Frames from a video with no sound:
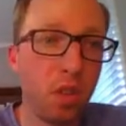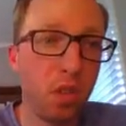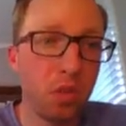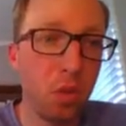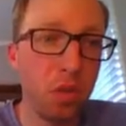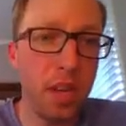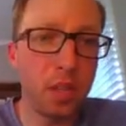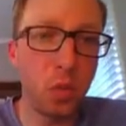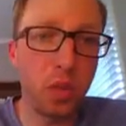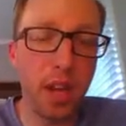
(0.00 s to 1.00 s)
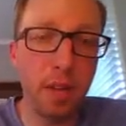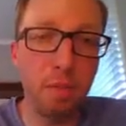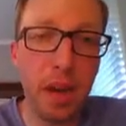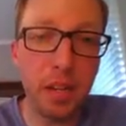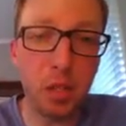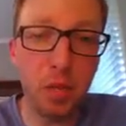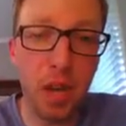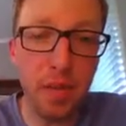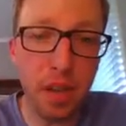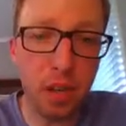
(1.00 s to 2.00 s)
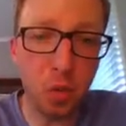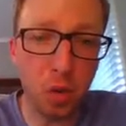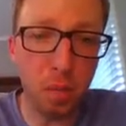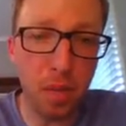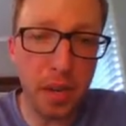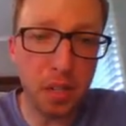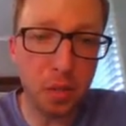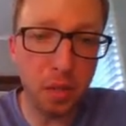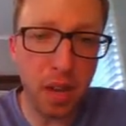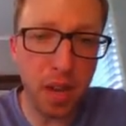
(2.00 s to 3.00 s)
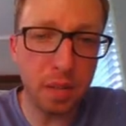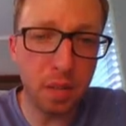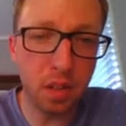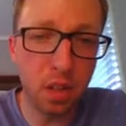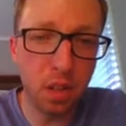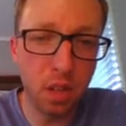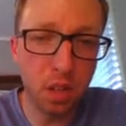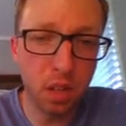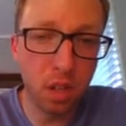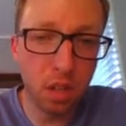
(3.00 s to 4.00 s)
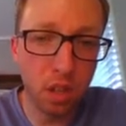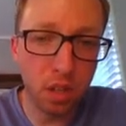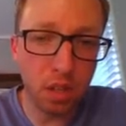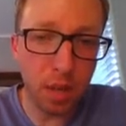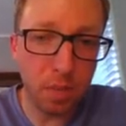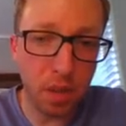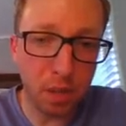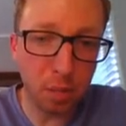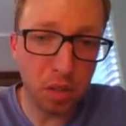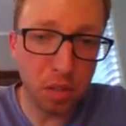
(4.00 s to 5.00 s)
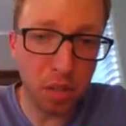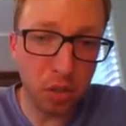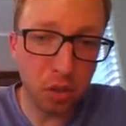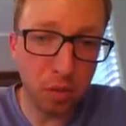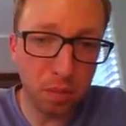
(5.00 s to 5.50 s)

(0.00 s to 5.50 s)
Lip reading: So next, we're going to have minus 5x or minus 5 times x plus h.